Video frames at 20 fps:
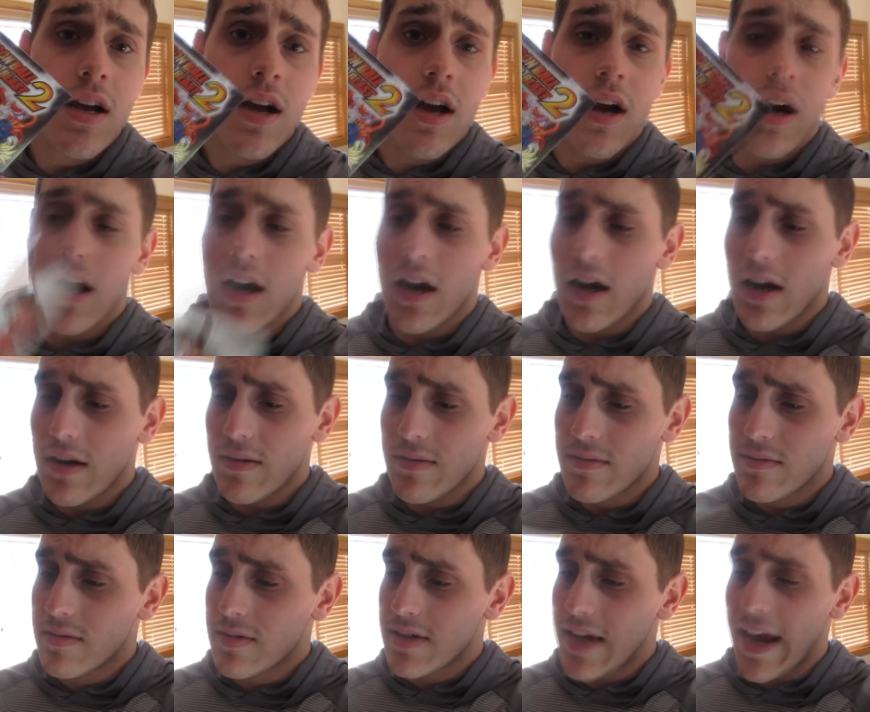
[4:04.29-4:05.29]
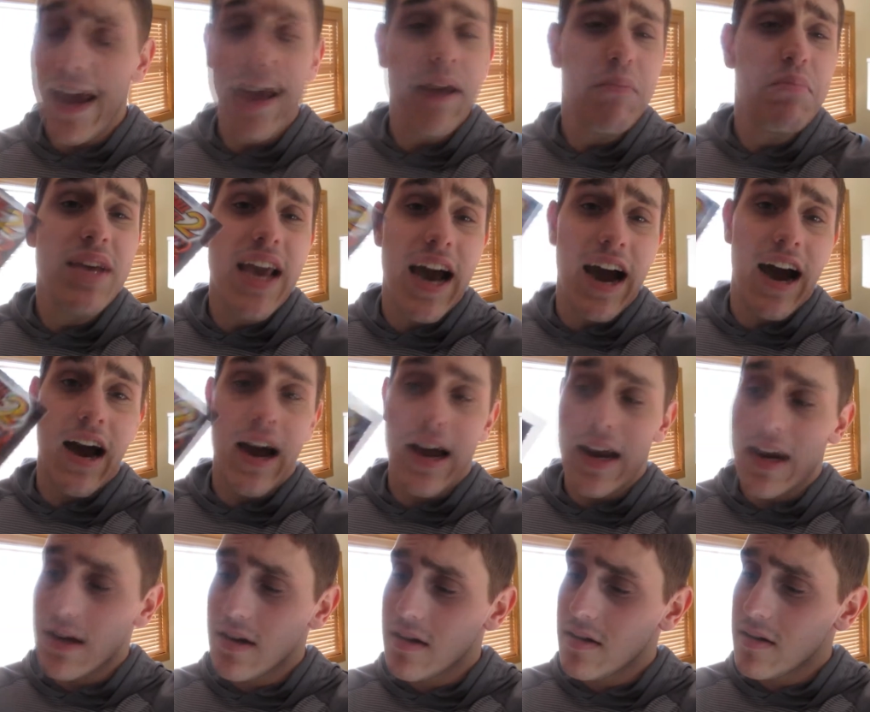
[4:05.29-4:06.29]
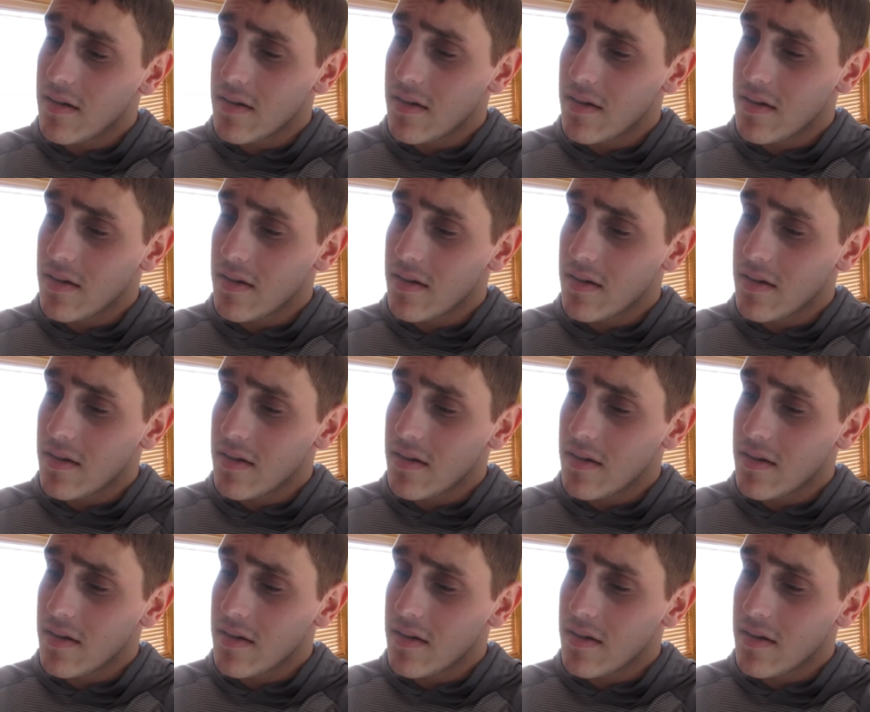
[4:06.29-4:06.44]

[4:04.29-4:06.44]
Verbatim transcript: uh, game guide